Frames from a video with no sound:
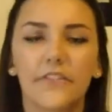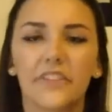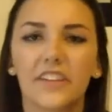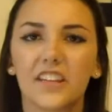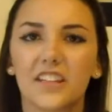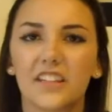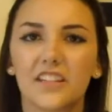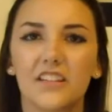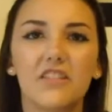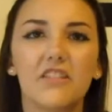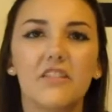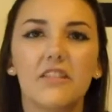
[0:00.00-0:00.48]

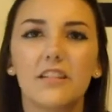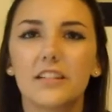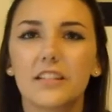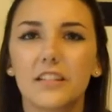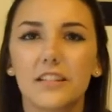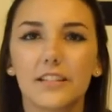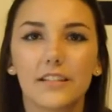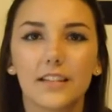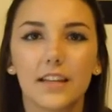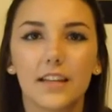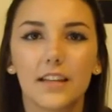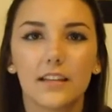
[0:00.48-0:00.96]
So you can
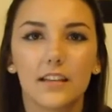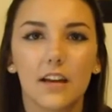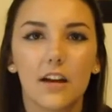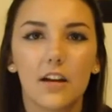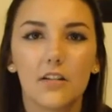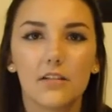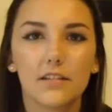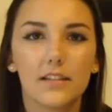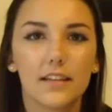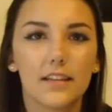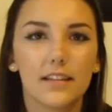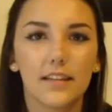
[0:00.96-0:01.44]
just get
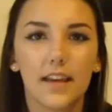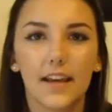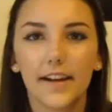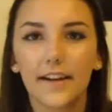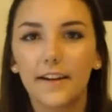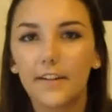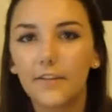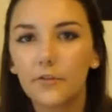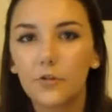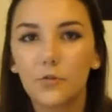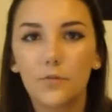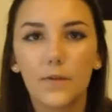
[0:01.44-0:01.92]
those and take
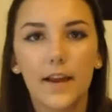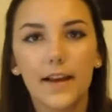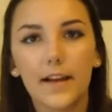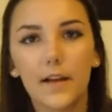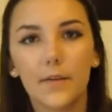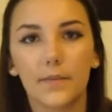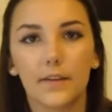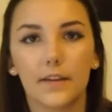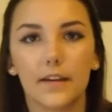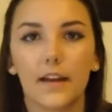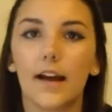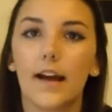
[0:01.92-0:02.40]
off your
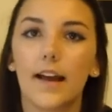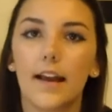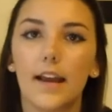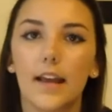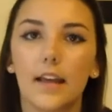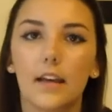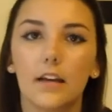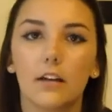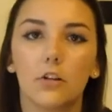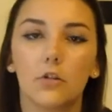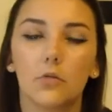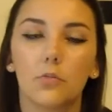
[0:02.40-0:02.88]
makeup at night,
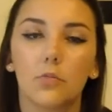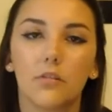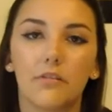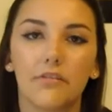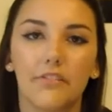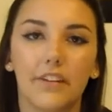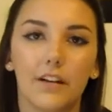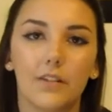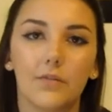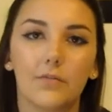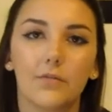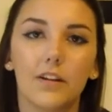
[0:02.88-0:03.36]
and it'll
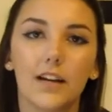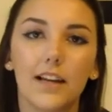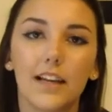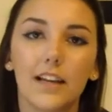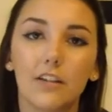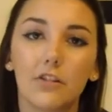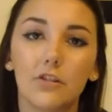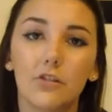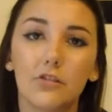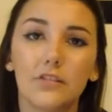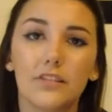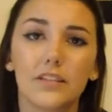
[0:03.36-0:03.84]
prevent
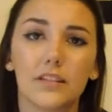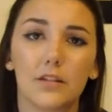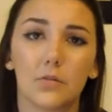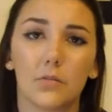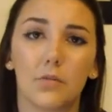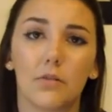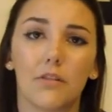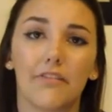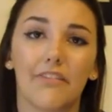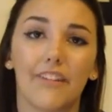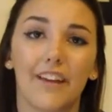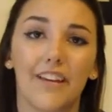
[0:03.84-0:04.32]
wrinkles, it'll
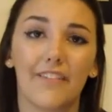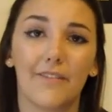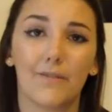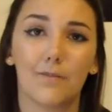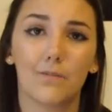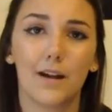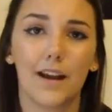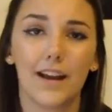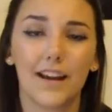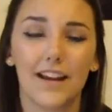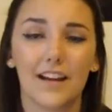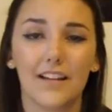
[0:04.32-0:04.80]
prevent
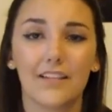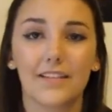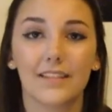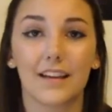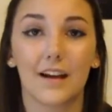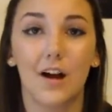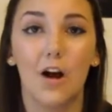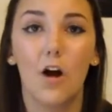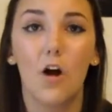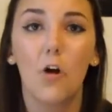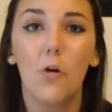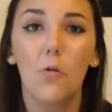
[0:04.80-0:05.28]
breakouts, and
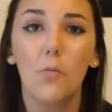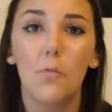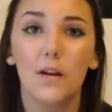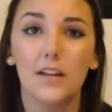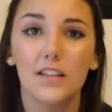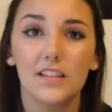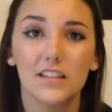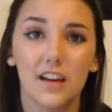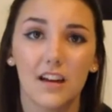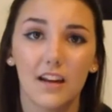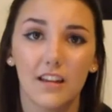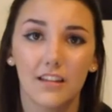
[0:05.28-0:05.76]
a whole
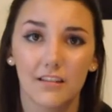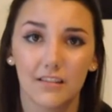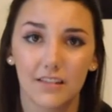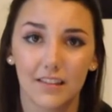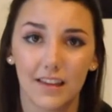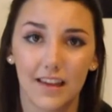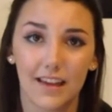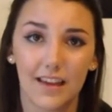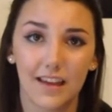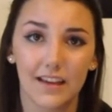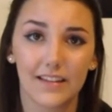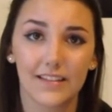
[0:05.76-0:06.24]
bunch of other
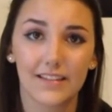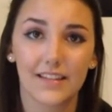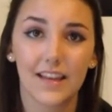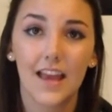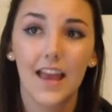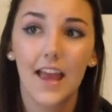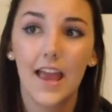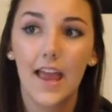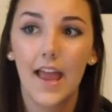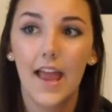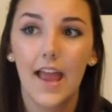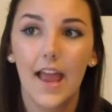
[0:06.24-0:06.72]
things.
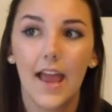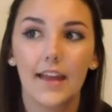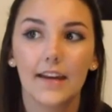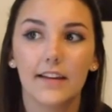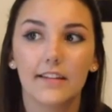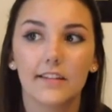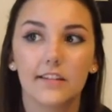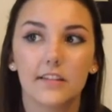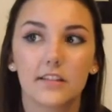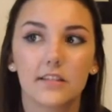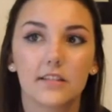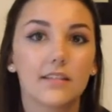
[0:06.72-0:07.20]
And
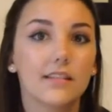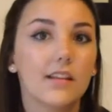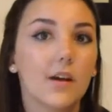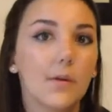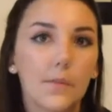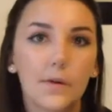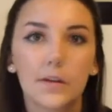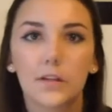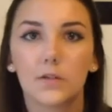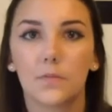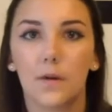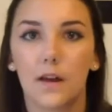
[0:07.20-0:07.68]
it's just so
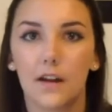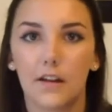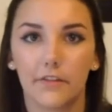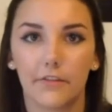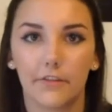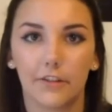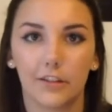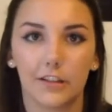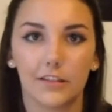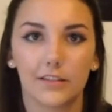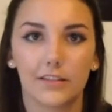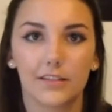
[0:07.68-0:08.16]
much better
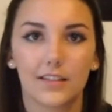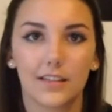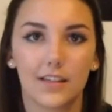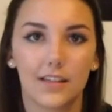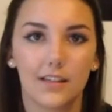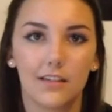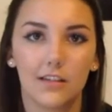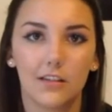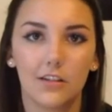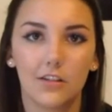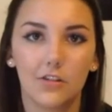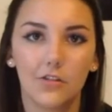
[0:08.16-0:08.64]
for your skin
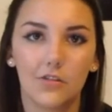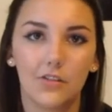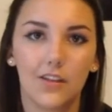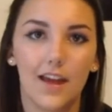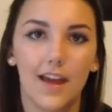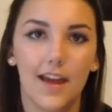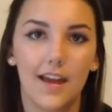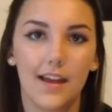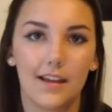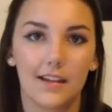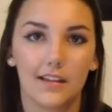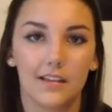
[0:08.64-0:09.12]
to do
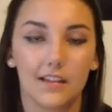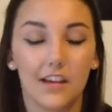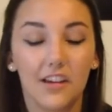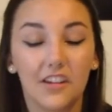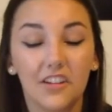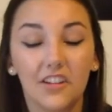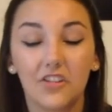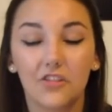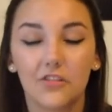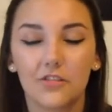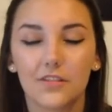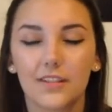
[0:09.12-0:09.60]
that and let
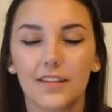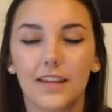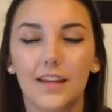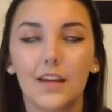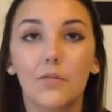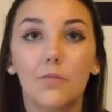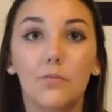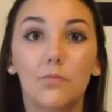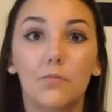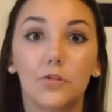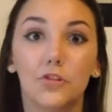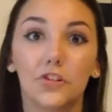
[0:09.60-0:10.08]
your
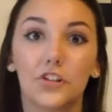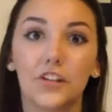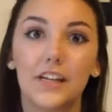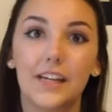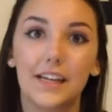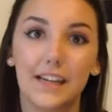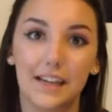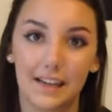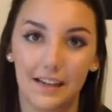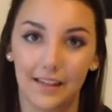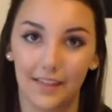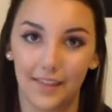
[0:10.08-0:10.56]
skin
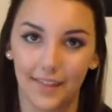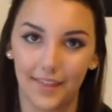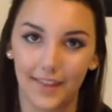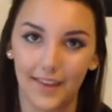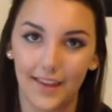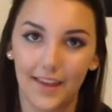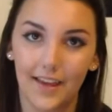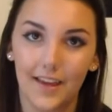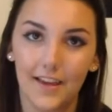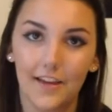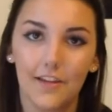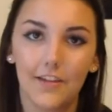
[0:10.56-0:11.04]
breathe.
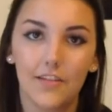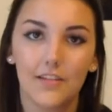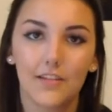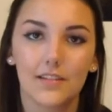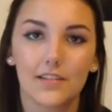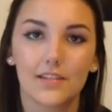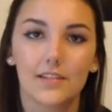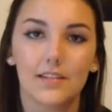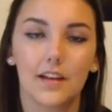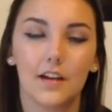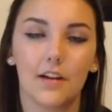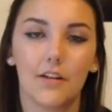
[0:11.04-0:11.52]

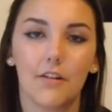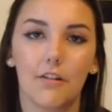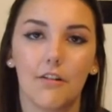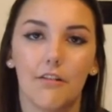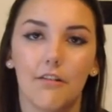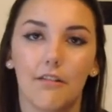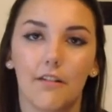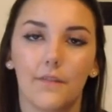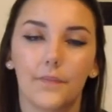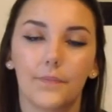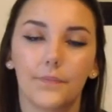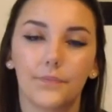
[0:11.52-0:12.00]

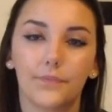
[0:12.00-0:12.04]
So